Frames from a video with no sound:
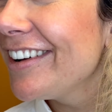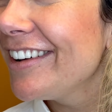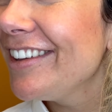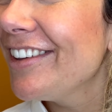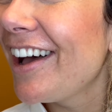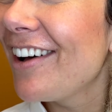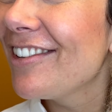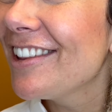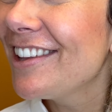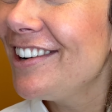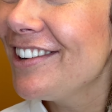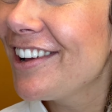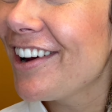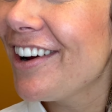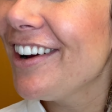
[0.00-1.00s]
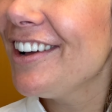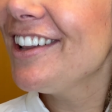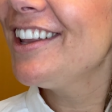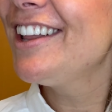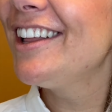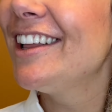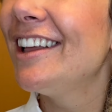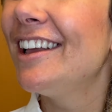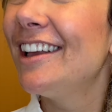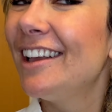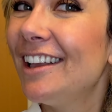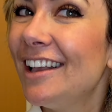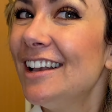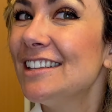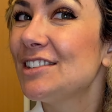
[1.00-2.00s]
You have a little curl.
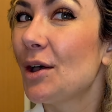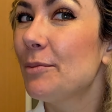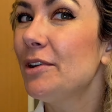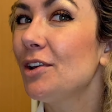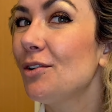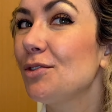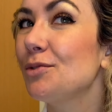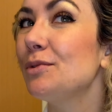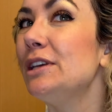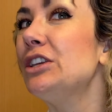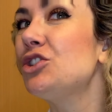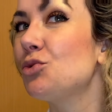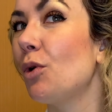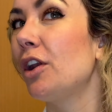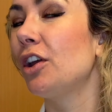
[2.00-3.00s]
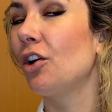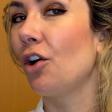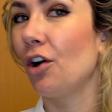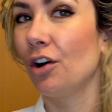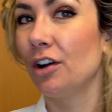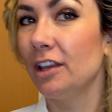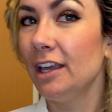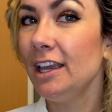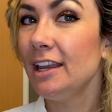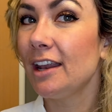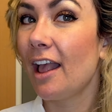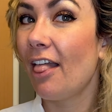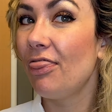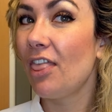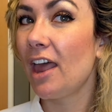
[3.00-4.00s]
So I'm gonna go through each one and curl it,
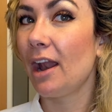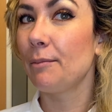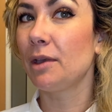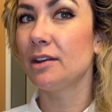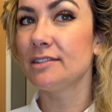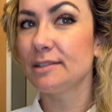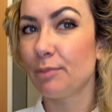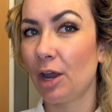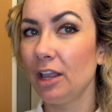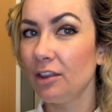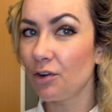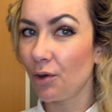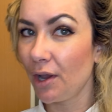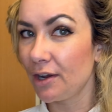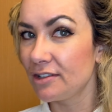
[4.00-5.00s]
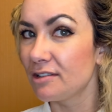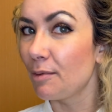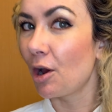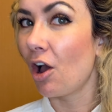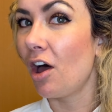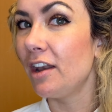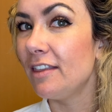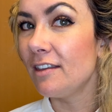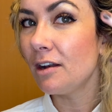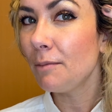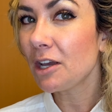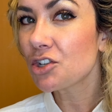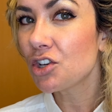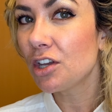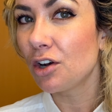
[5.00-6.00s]
and then I'm gonna spray a little hairspray on, and then I'm
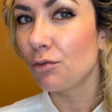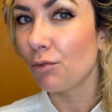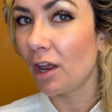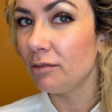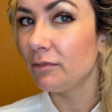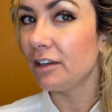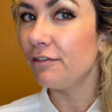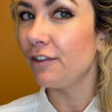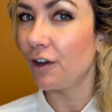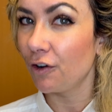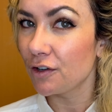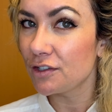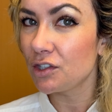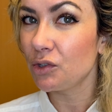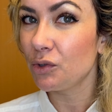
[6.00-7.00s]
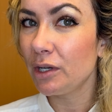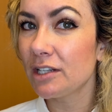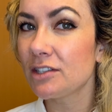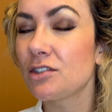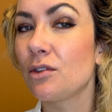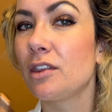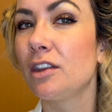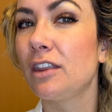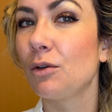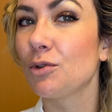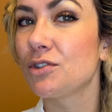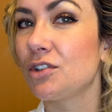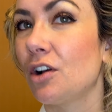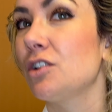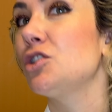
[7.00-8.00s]
actually gonna run my fingers through it so that they will
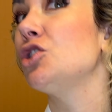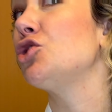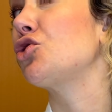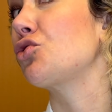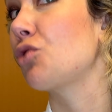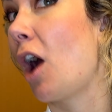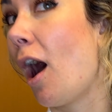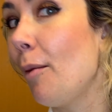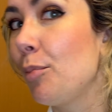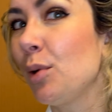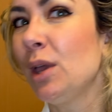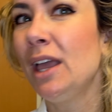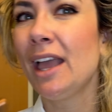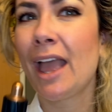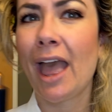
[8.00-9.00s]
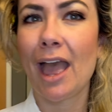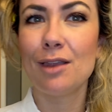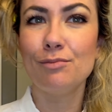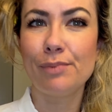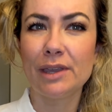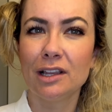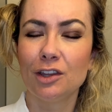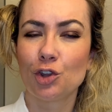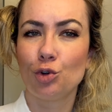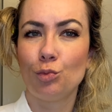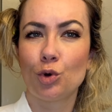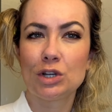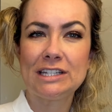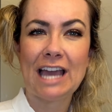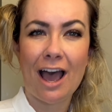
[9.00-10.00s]
start to drop and be a little
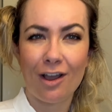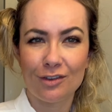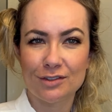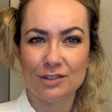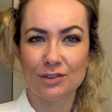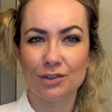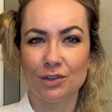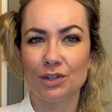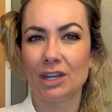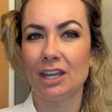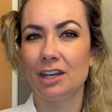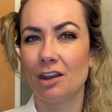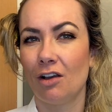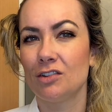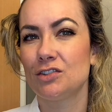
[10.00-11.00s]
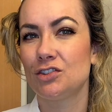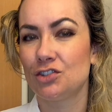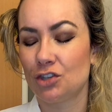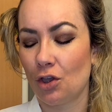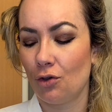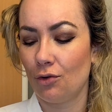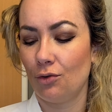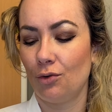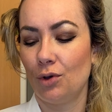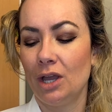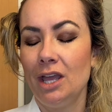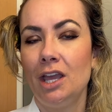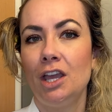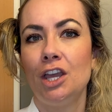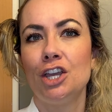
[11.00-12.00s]
more tousled and not so
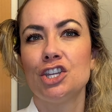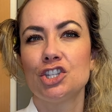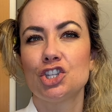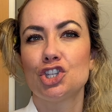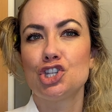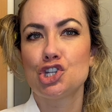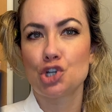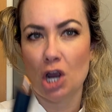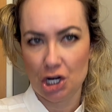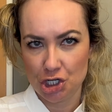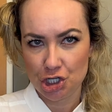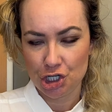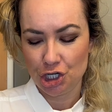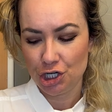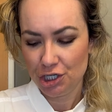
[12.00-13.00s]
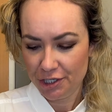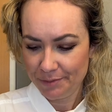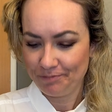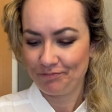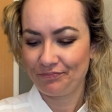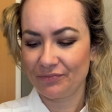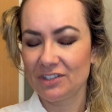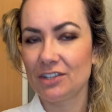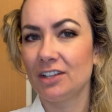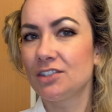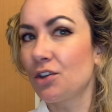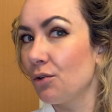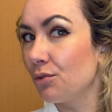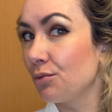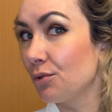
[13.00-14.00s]
structured. So let's
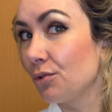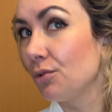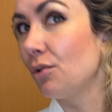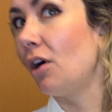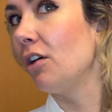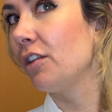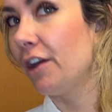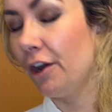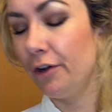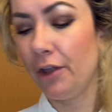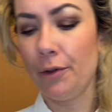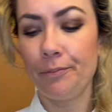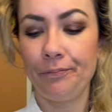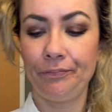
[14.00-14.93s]
go through all the hair now.